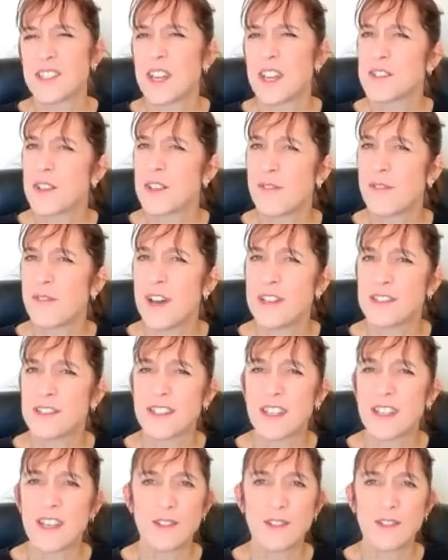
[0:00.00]
those advanced
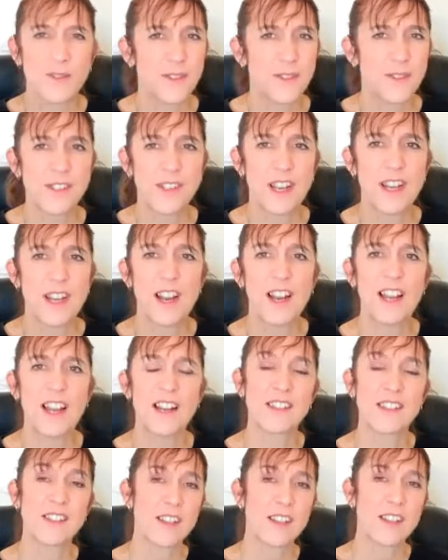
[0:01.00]
skills for senior
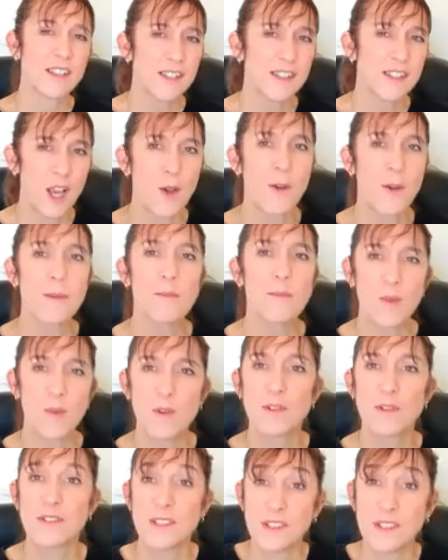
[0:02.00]
leaders that are so
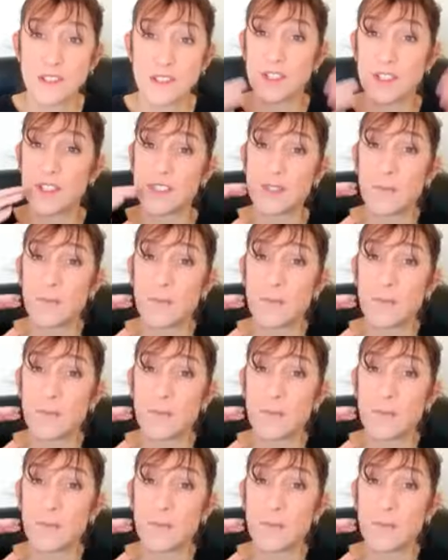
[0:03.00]
important to just